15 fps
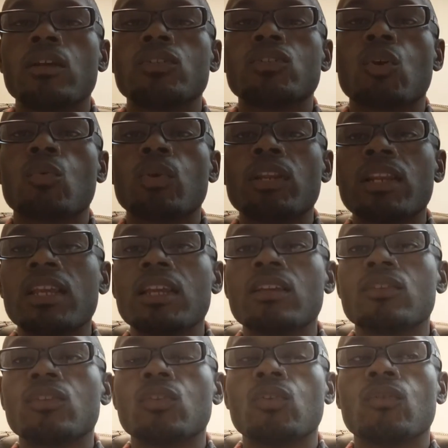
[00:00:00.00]
So we
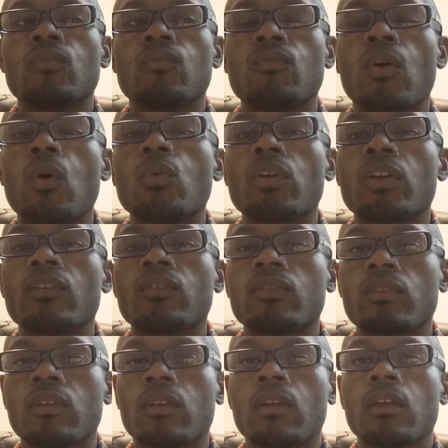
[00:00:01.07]
need to
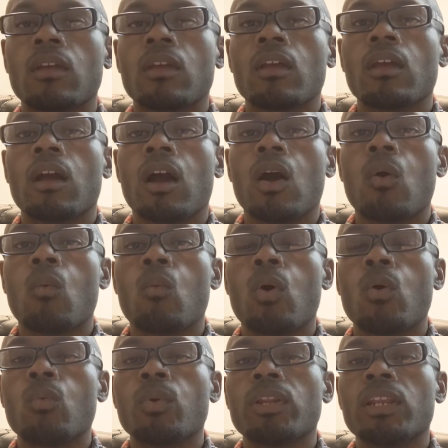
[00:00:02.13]
focus on
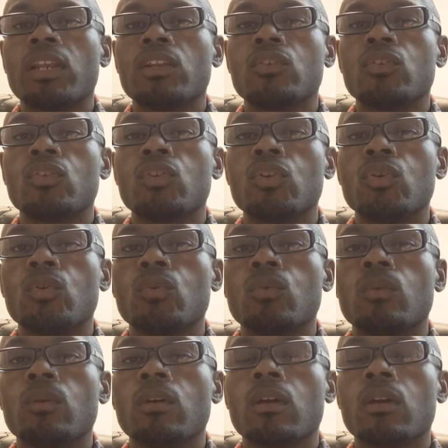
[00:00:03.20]
what we need to do